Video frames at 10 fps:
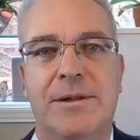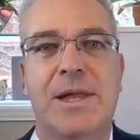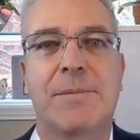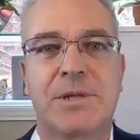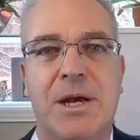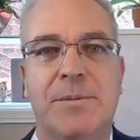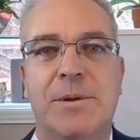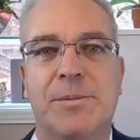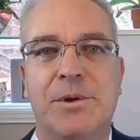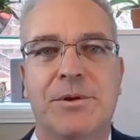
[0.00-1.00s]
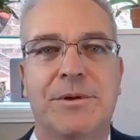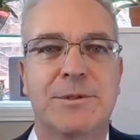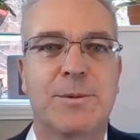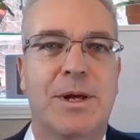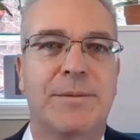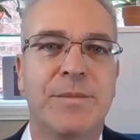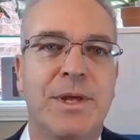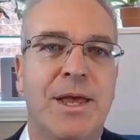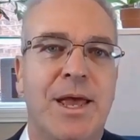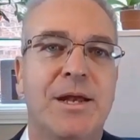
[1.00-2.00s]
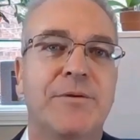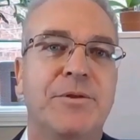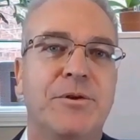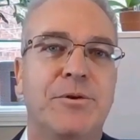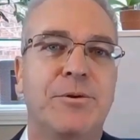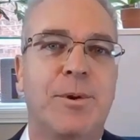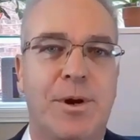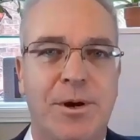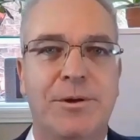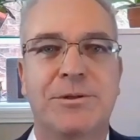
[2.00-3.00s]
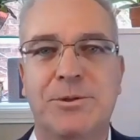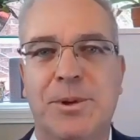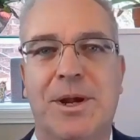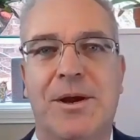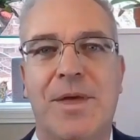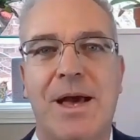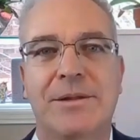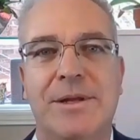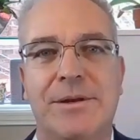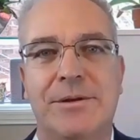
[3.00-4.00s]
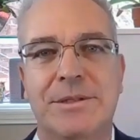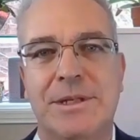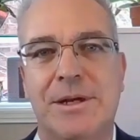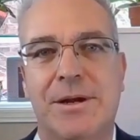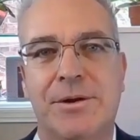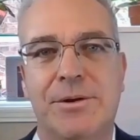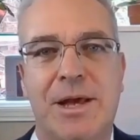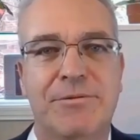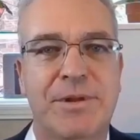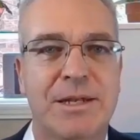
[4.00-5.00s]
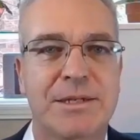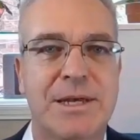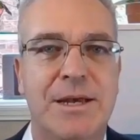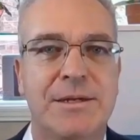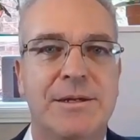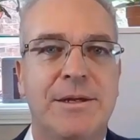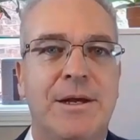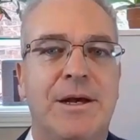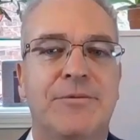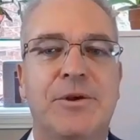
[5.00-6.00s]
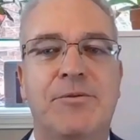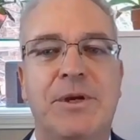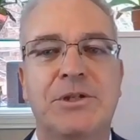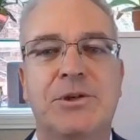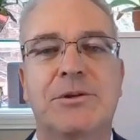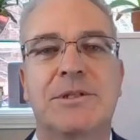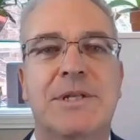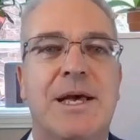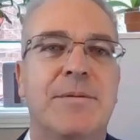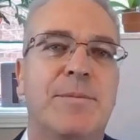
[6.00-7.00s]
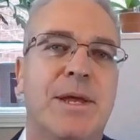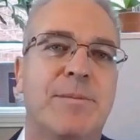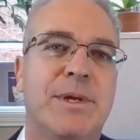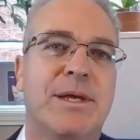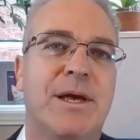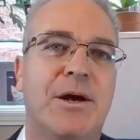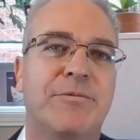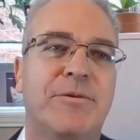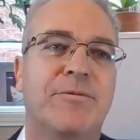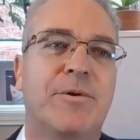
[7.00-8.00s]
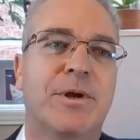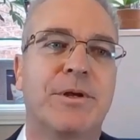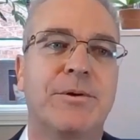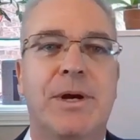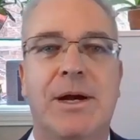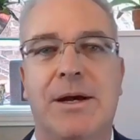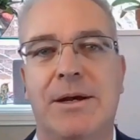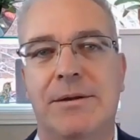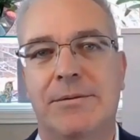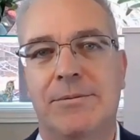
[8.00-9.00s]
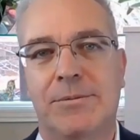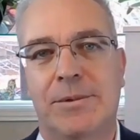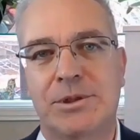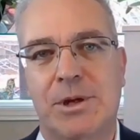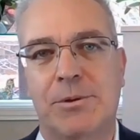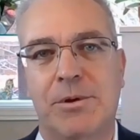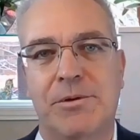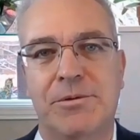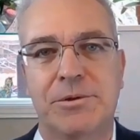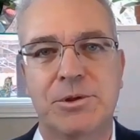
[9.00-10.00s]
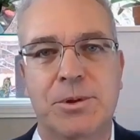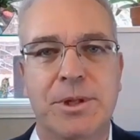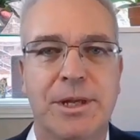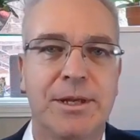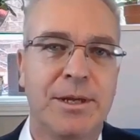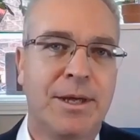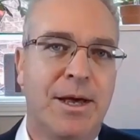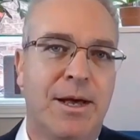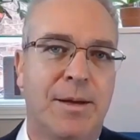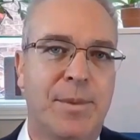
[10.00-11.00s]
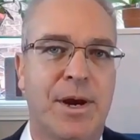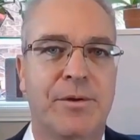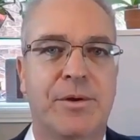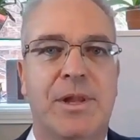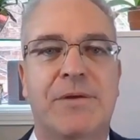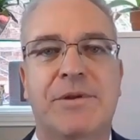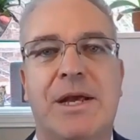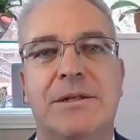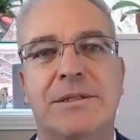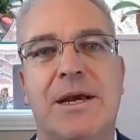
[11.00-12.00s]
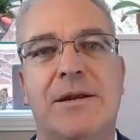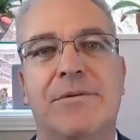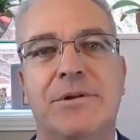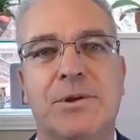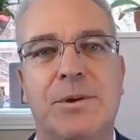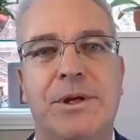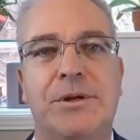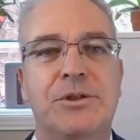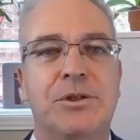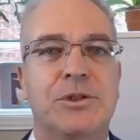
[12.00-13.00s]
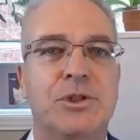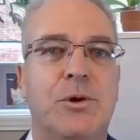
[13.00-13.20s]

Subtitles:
laptop, computer as well. And if you are doing all that, then you'll see on your left-hand side a few features that may be helpful for you, which I will go through shortly. But on your left-hand side of your screen, you should